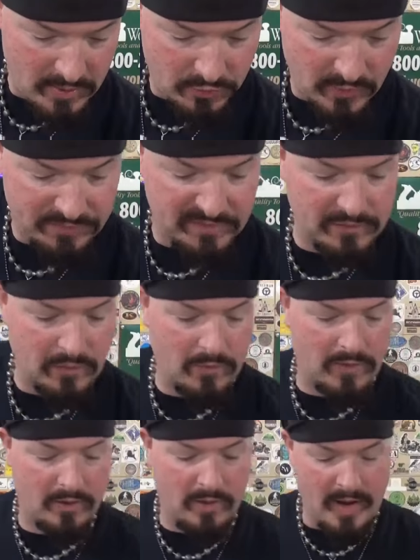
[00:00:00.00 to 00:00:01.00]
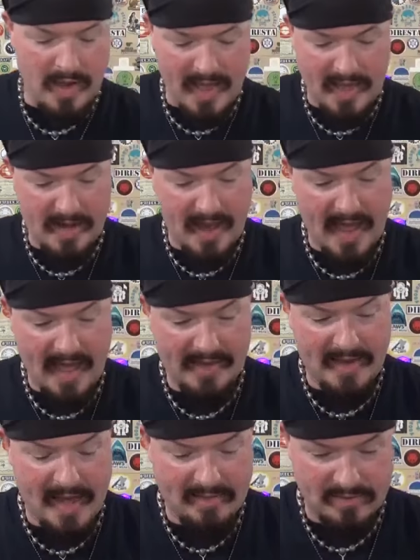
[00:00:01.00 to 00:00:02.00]
thrift store and I
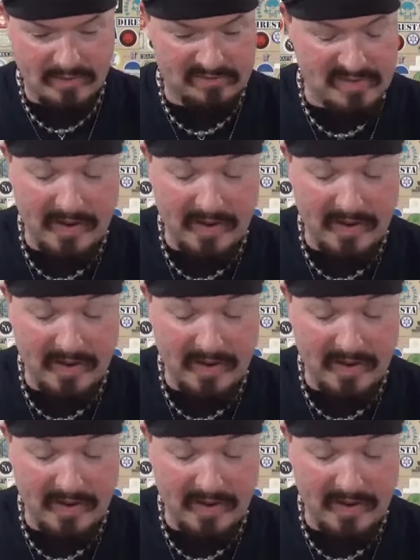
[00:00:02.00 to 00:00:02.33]
got this.